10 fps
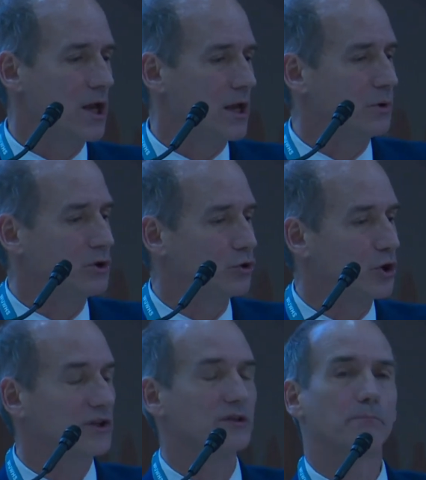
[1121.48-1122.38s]
when you
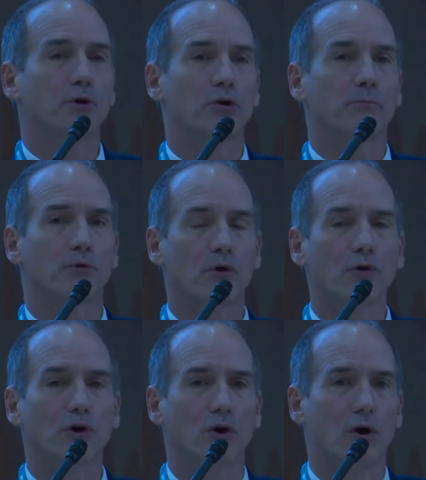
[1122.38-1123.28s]
look at the per
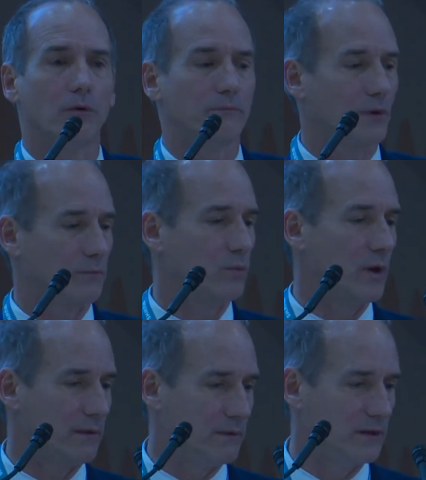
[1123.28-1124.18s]
protocol,
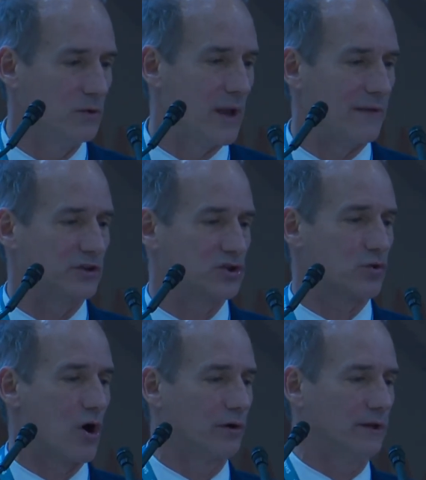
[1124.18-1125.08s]
you have the
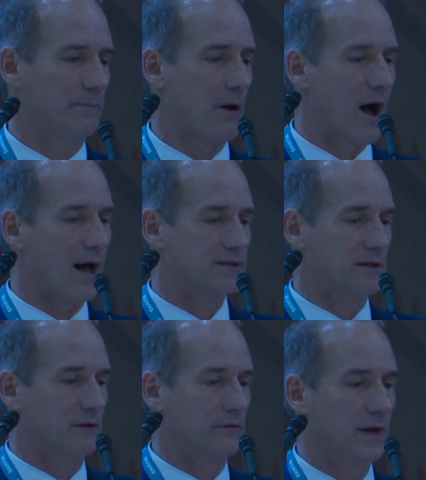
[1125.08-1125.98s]
strongly
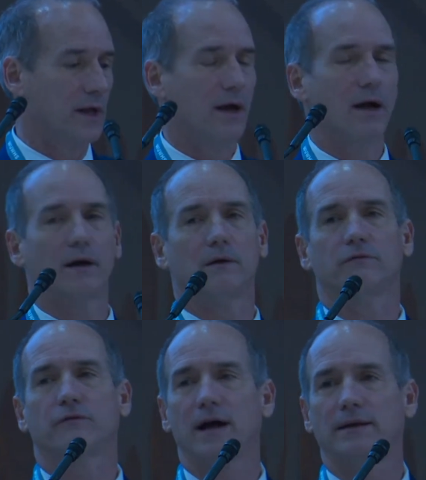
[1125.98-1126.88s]
positive
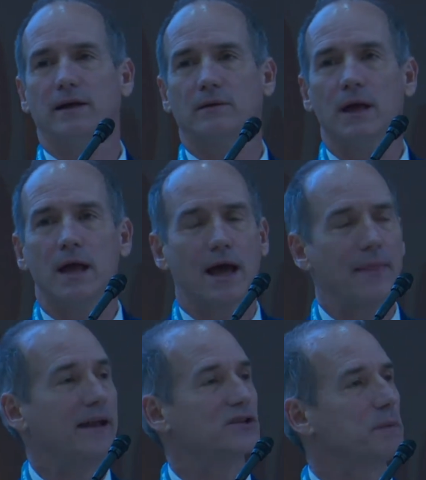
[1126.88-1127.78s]
finding, and
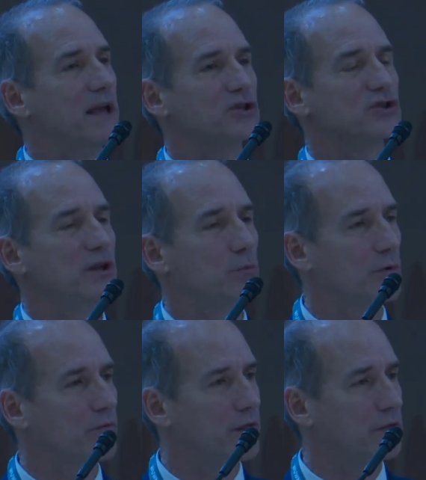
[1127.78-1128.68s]
that is patients that
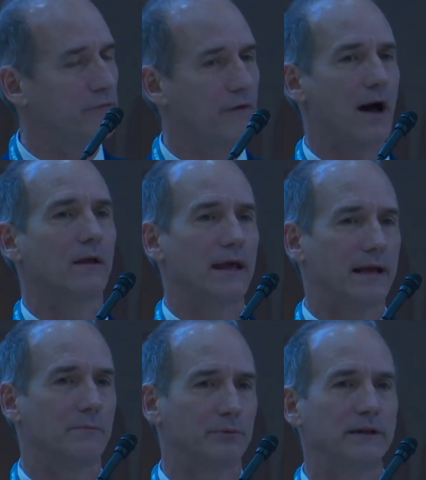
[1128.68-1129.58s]

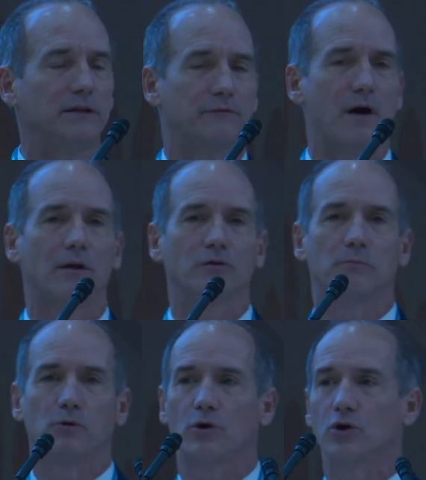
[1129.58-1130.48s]
completely followed the
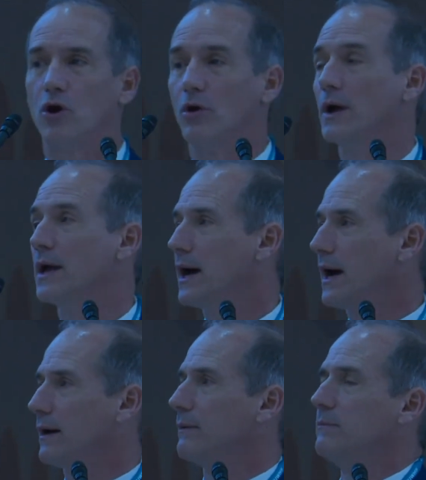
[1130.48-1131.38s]
protocol.
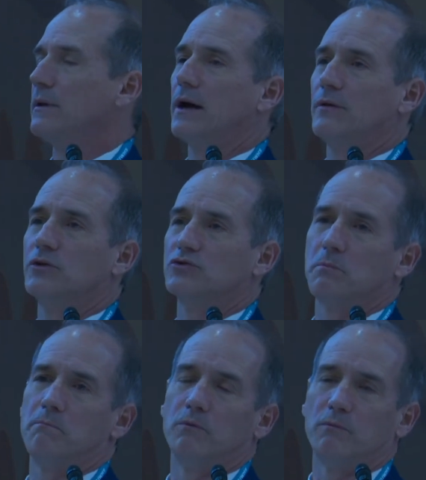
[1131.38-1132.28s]
There's a
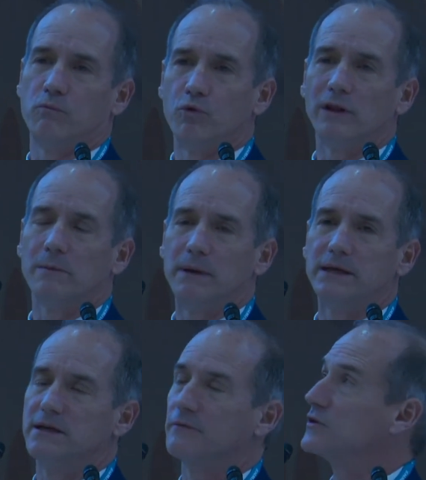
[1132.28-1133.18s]
really big
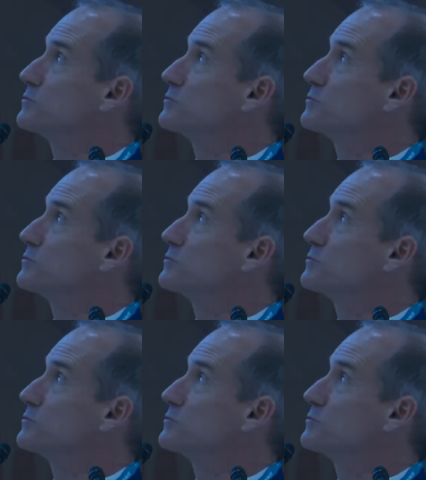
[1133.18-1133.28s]
difference